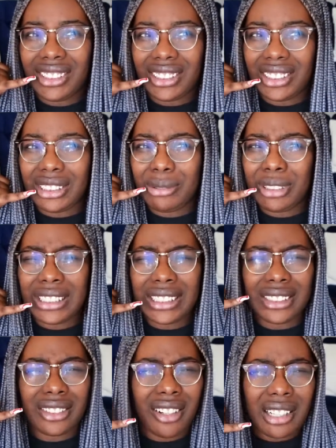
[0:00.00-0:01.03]
she was
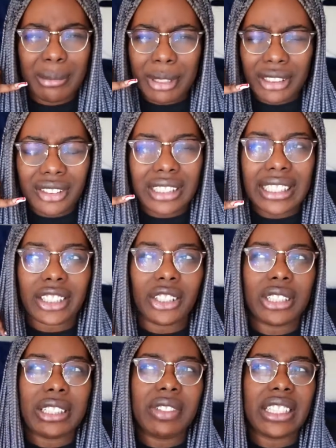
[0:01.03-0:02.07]
like talking about you, like
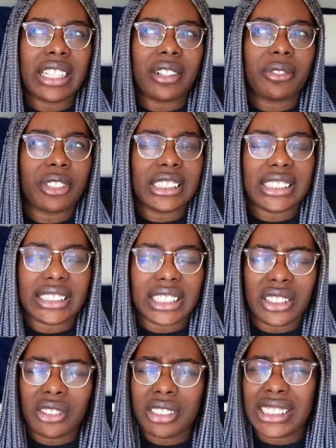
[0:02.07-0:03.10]
they're even like afraid to tell you,